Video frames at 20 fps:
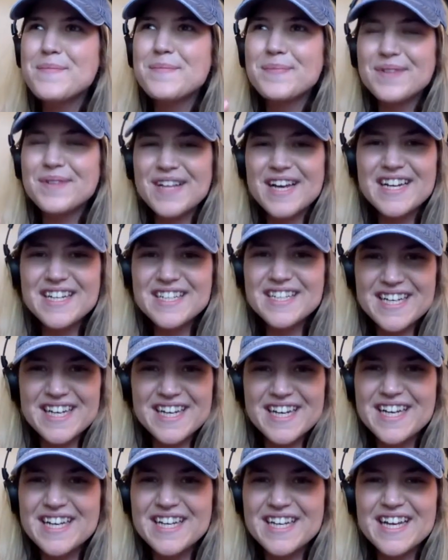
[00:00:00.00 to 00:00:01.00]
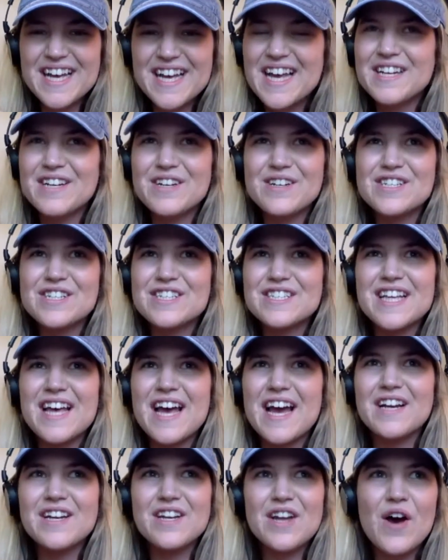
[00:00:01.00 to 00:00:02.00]
plane ticket and you're just
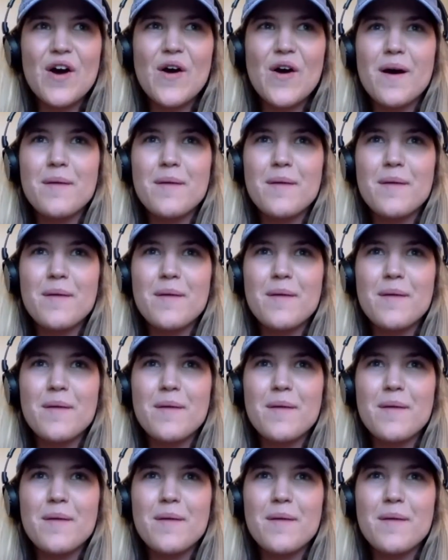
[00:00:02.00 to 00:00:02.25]
like, "No,